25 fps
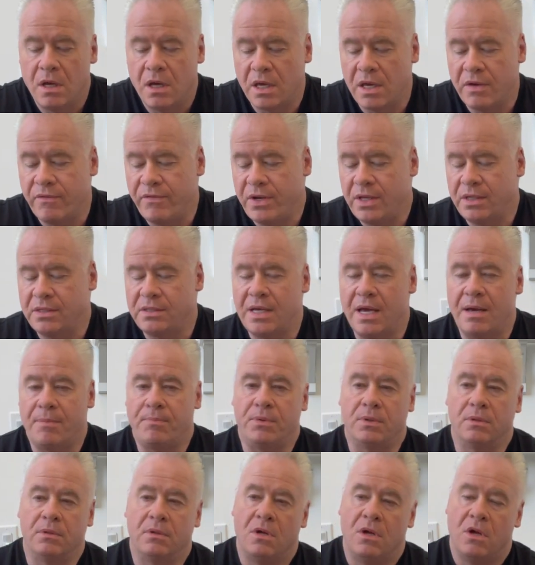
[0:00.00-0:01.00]
Give an
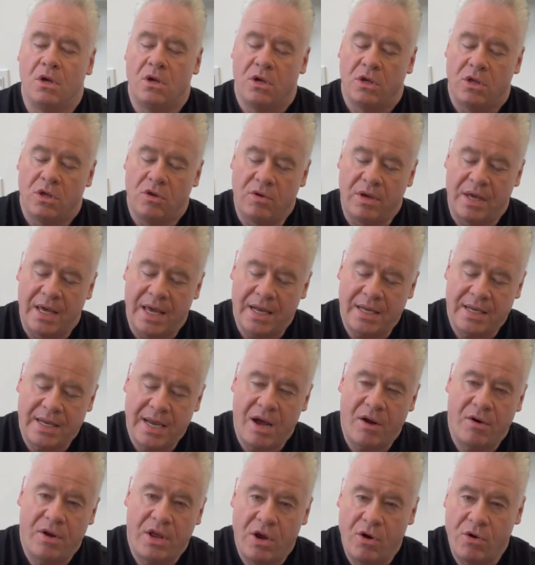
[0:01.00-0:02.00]
example. You get
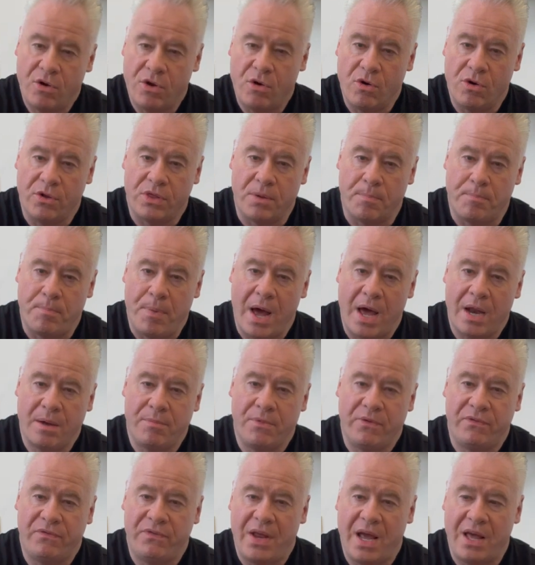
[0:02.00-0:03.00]
down here, you're at the bottom
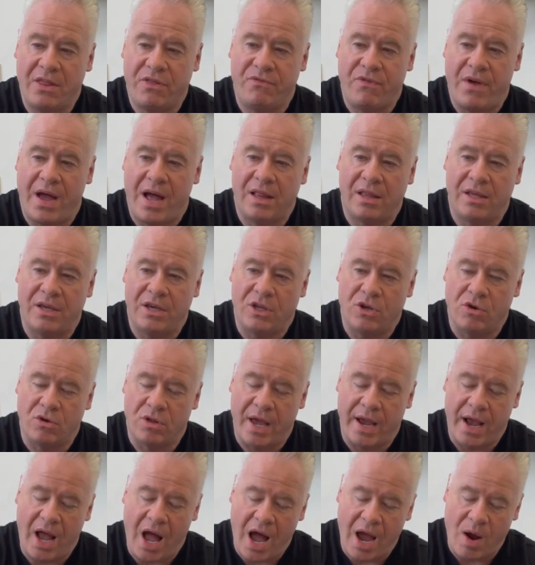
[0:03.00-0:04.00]
of Death Valley, and you're
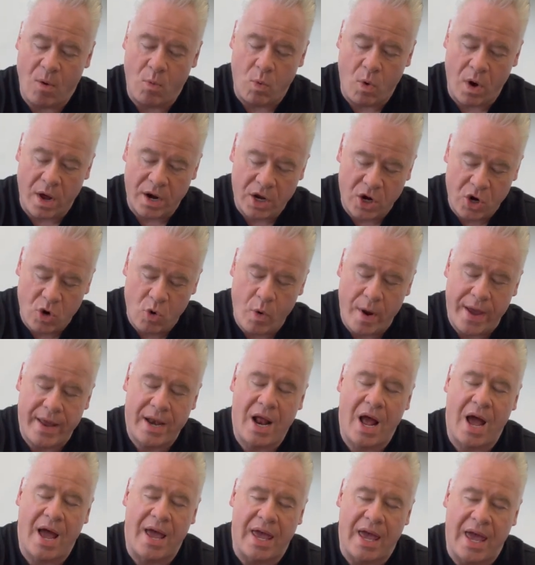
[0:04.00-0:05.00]
like, I want to
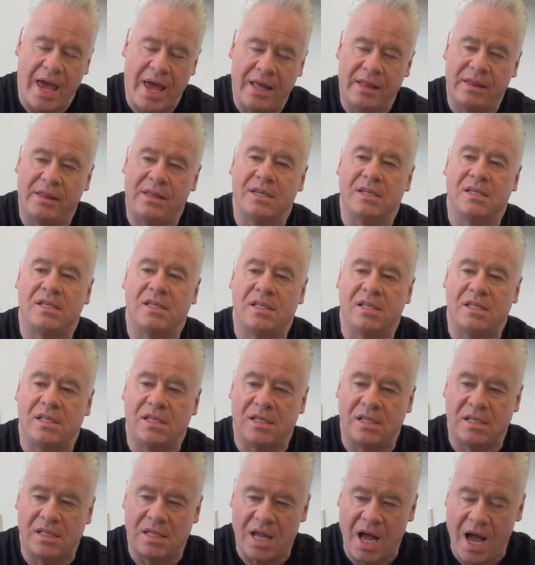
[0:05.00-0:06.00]
quit, I hate this, this
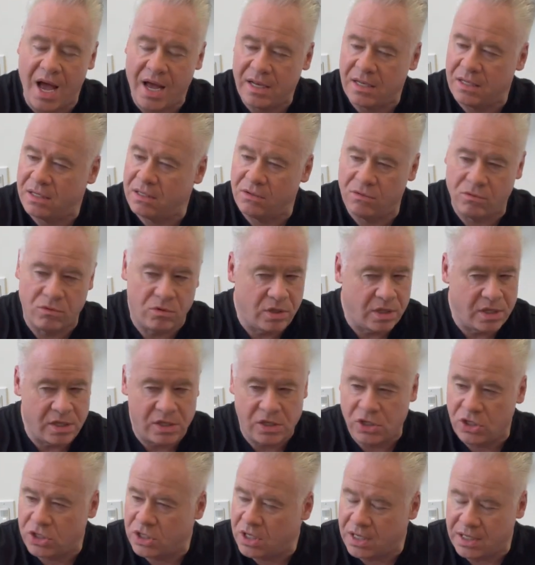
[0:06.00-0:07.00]
is
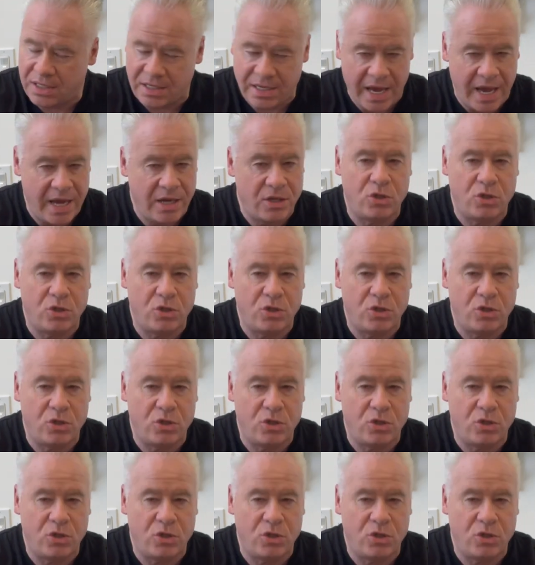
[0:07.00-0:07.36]
going to take